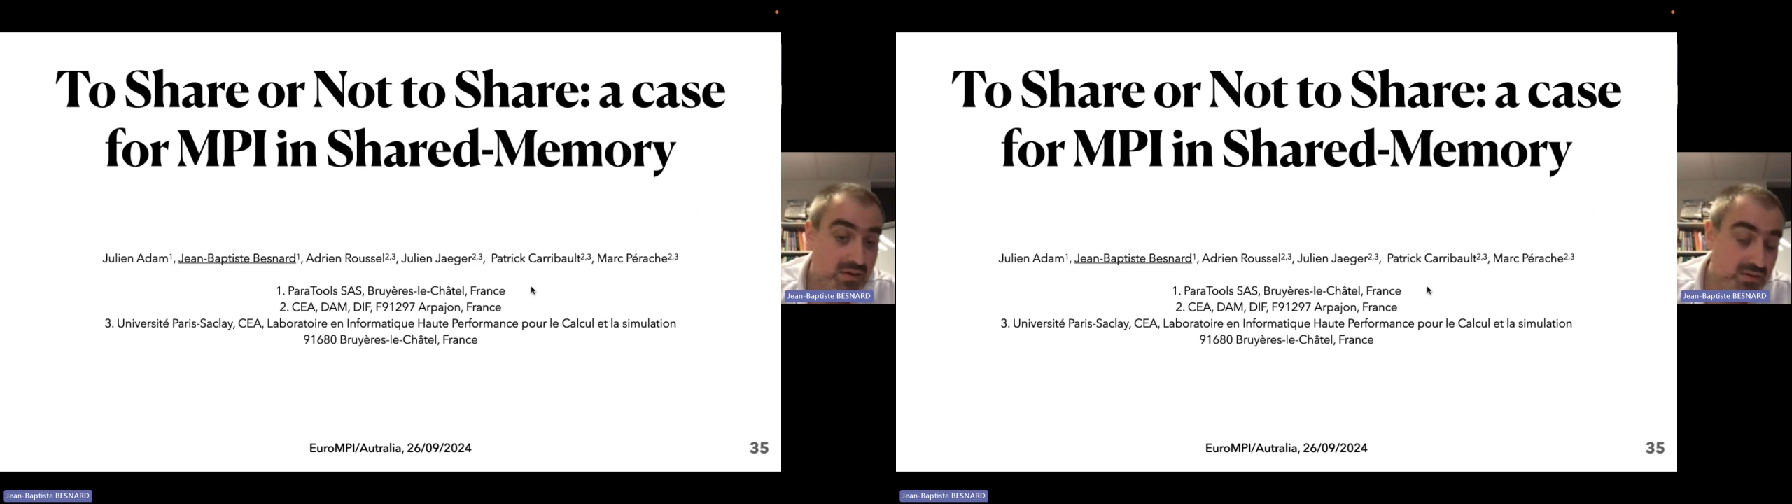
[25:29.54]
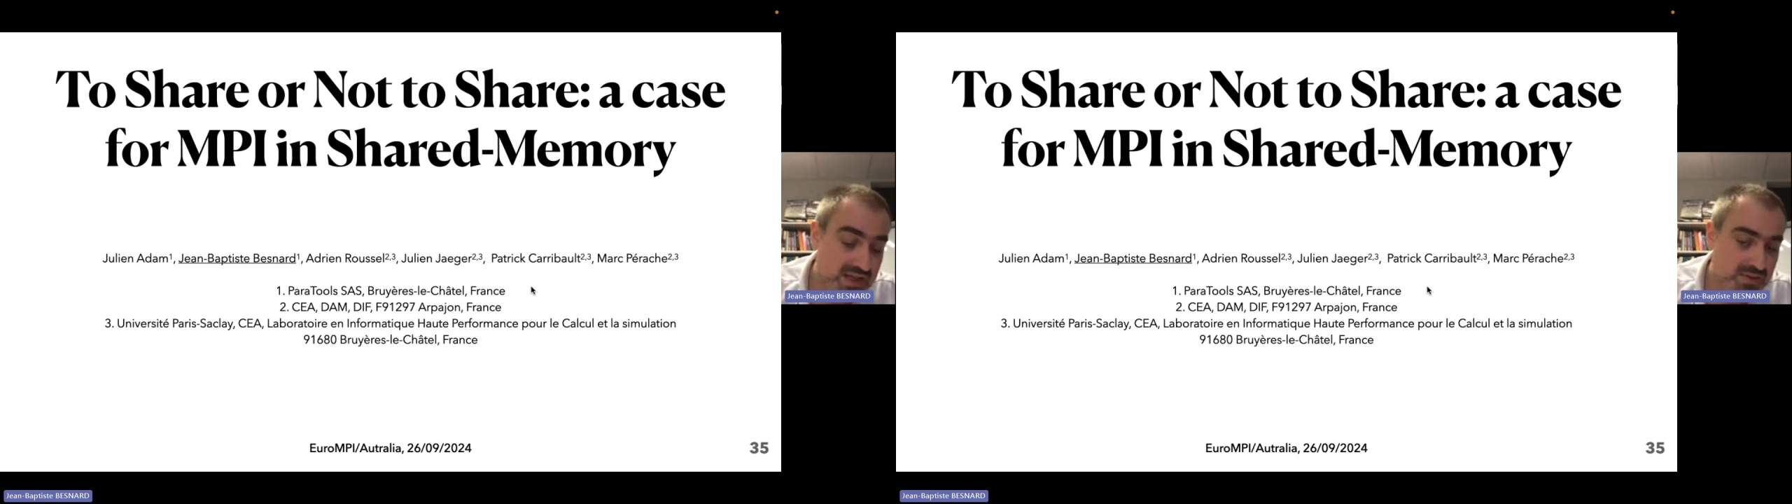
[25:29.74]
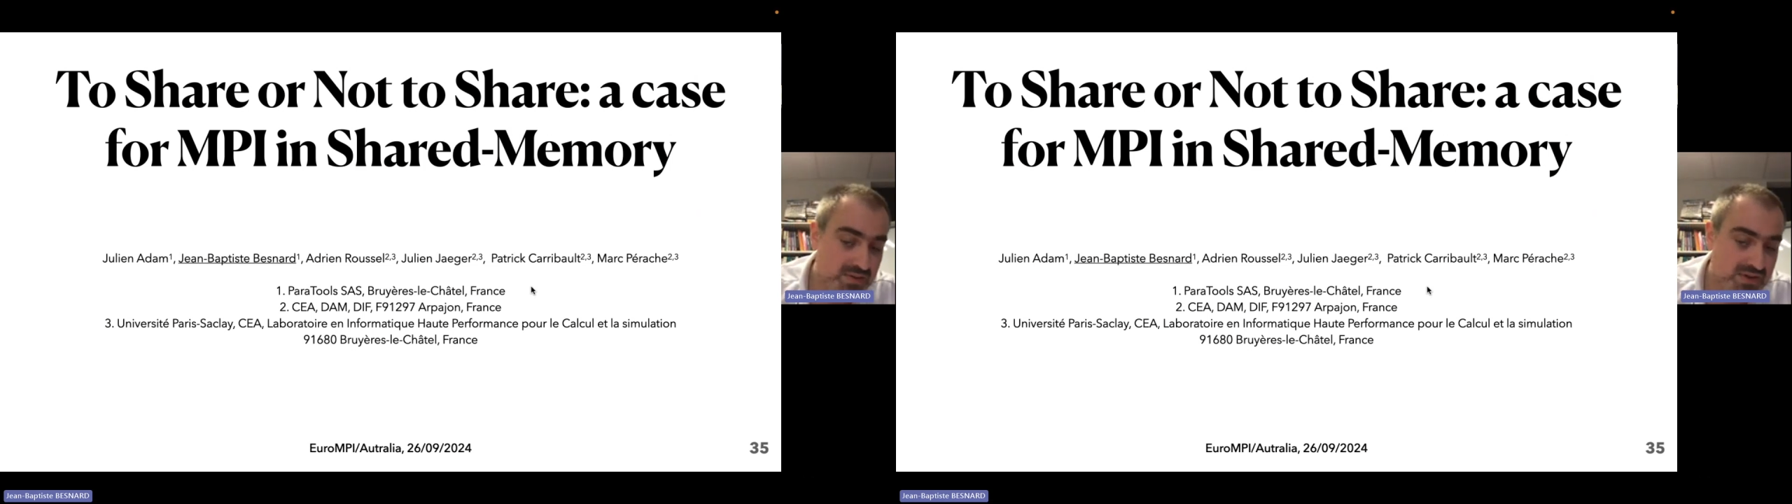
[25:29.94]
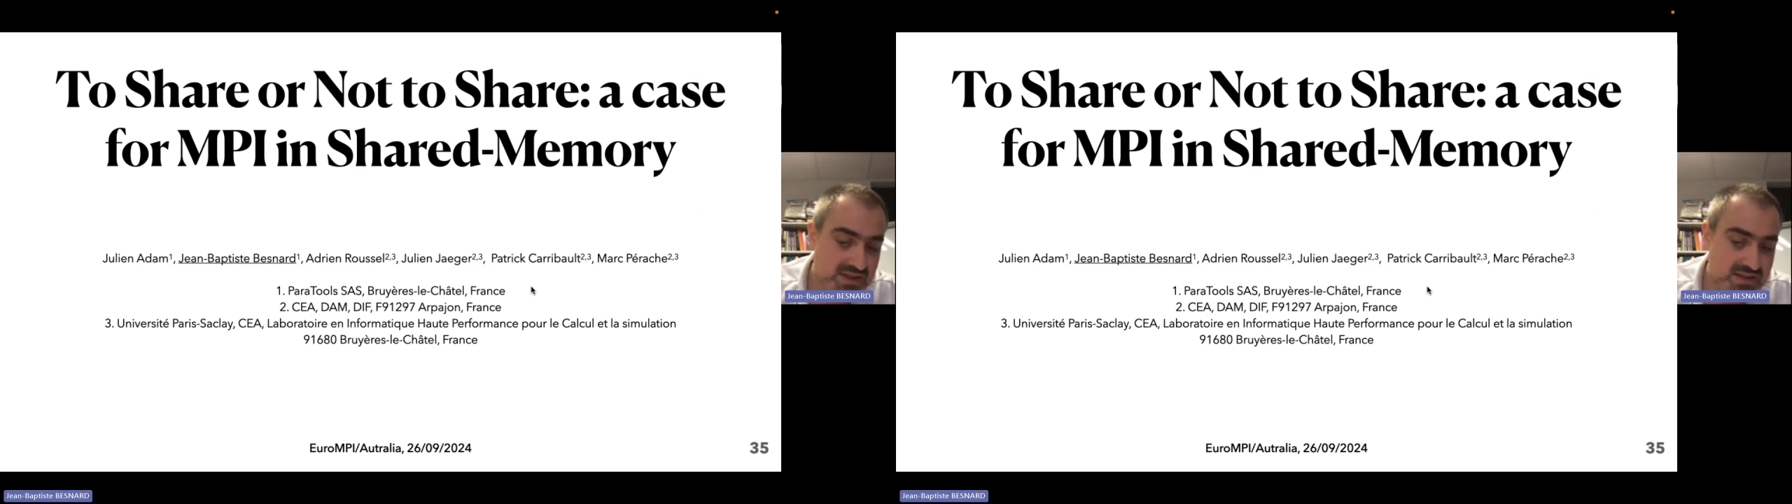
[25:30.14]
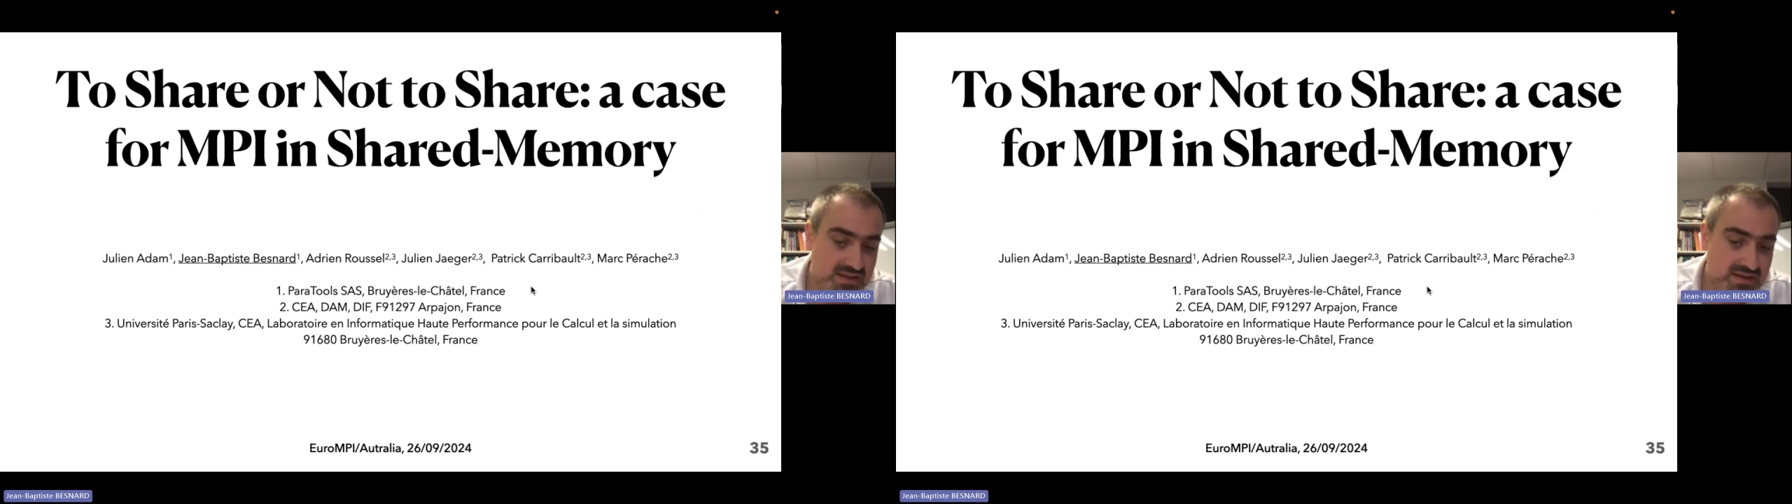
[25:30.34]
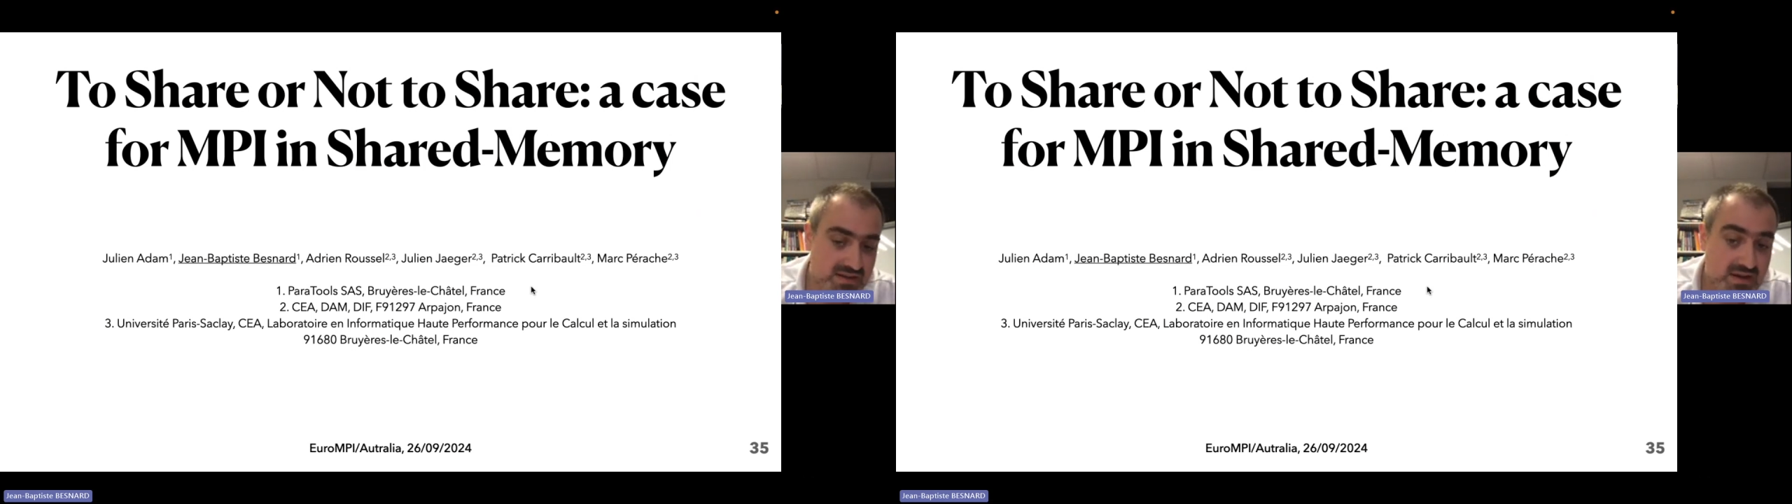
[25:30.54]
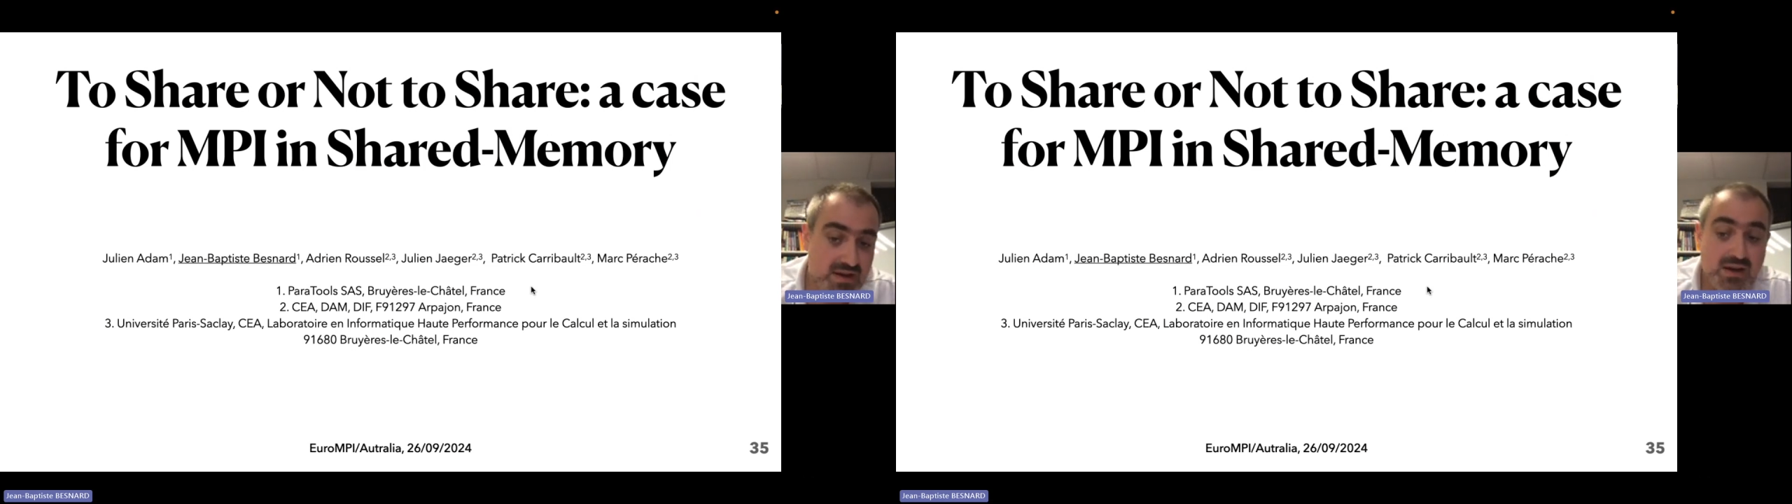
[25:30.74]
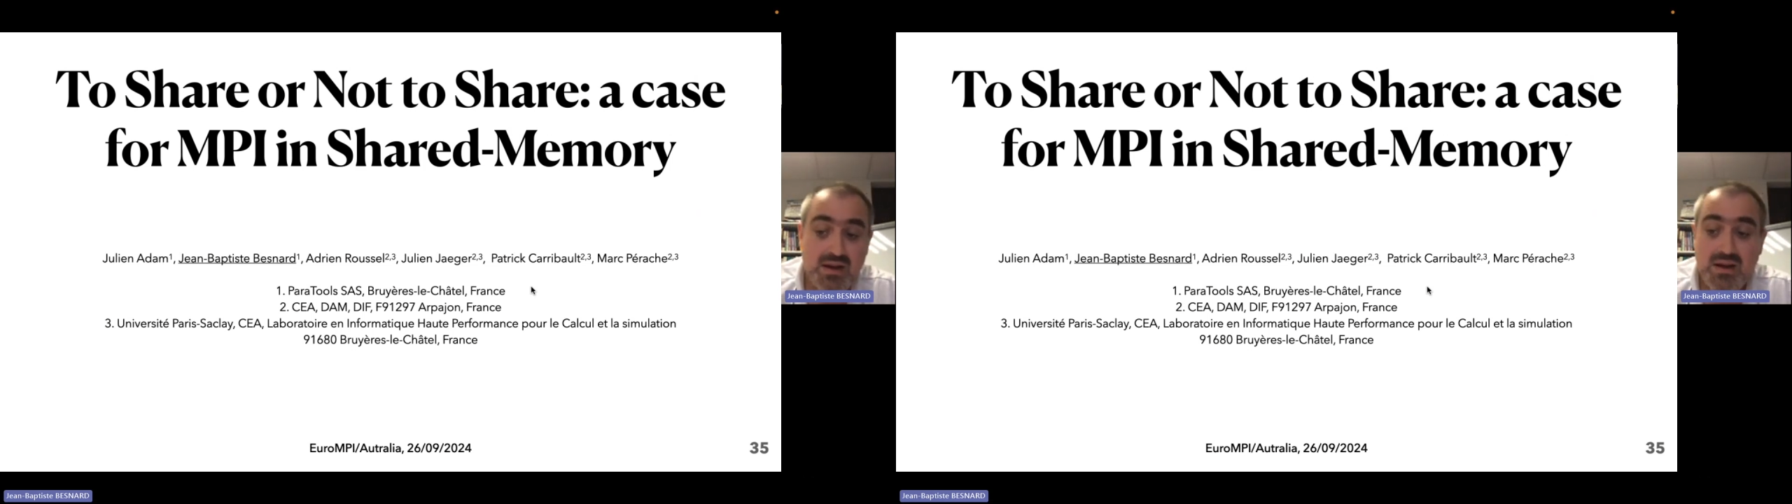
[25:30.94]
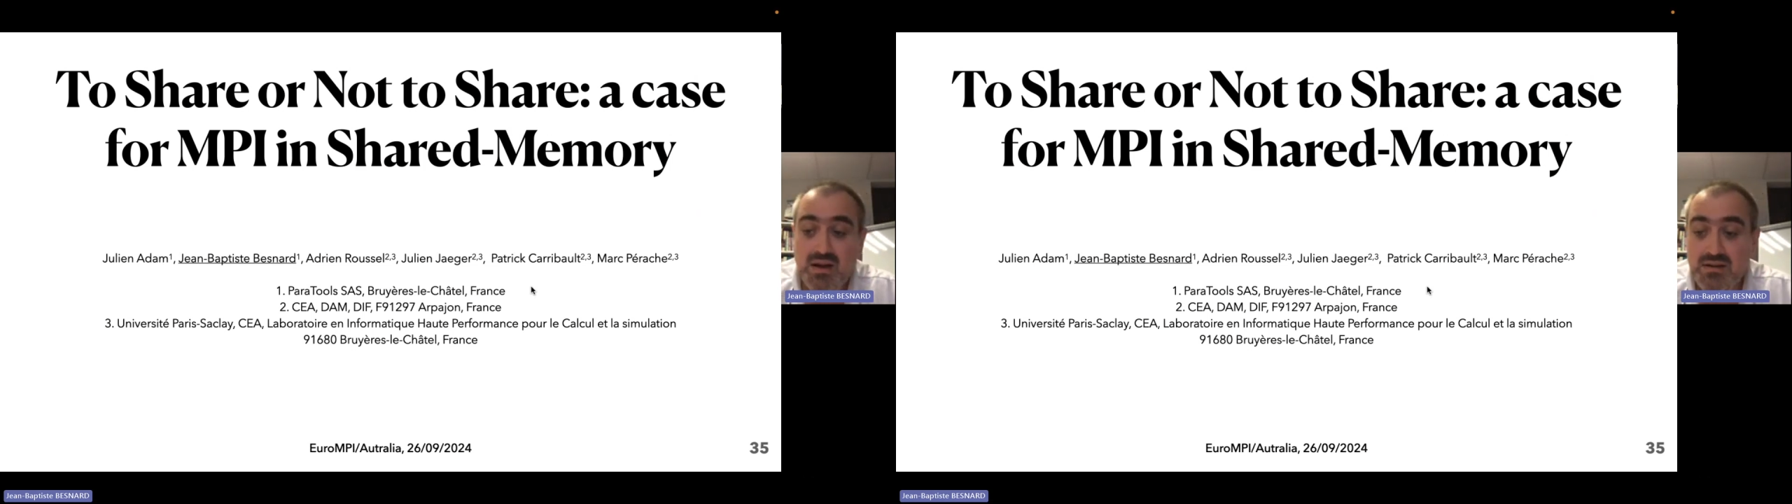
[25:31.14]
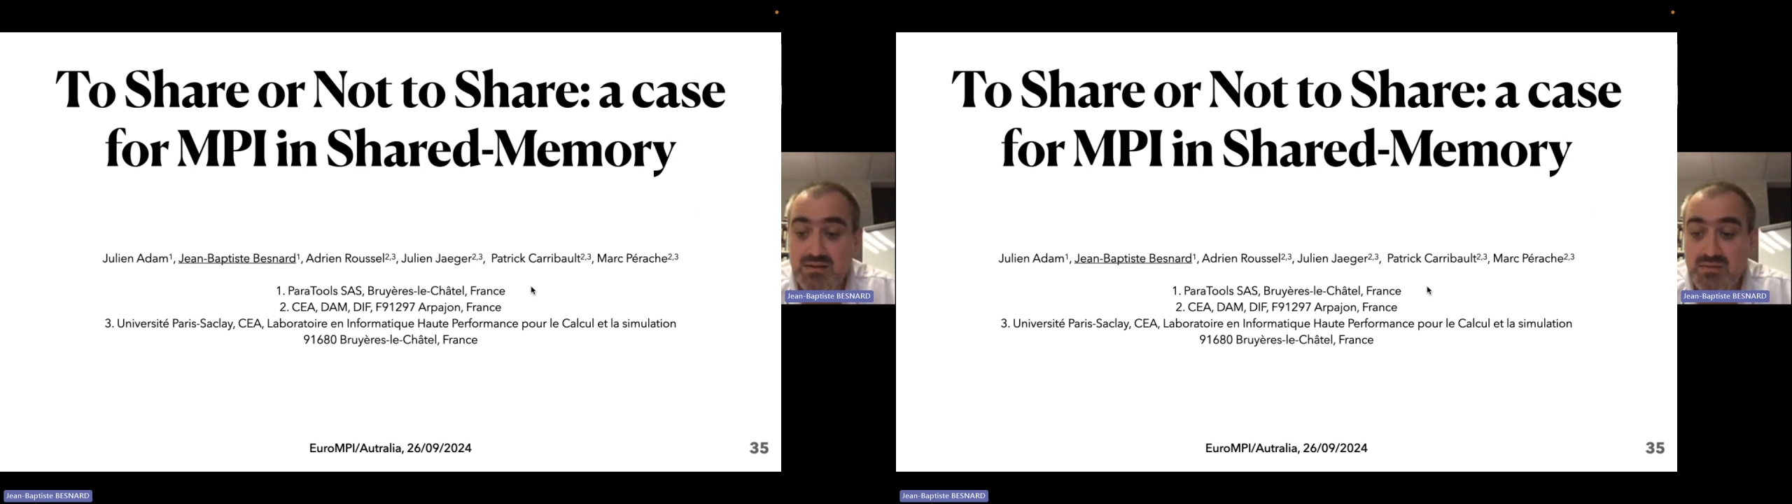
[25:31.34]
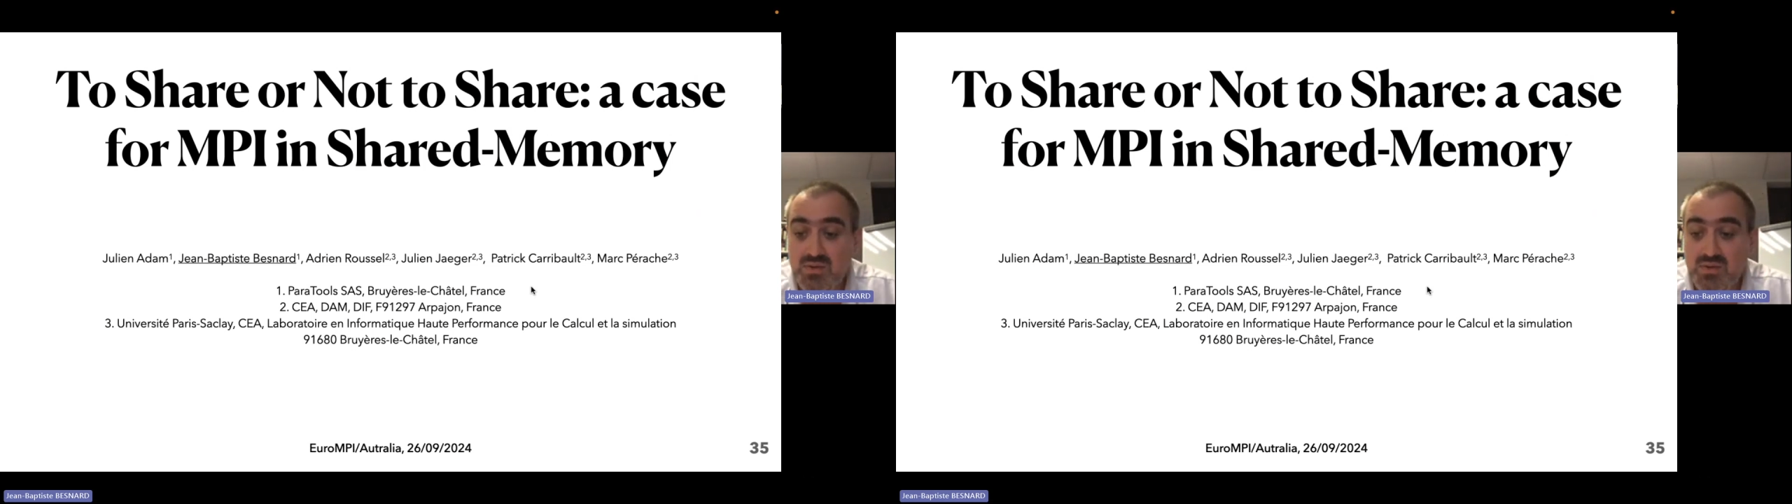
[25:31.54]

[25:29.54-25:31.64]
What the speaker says: Unix processes. And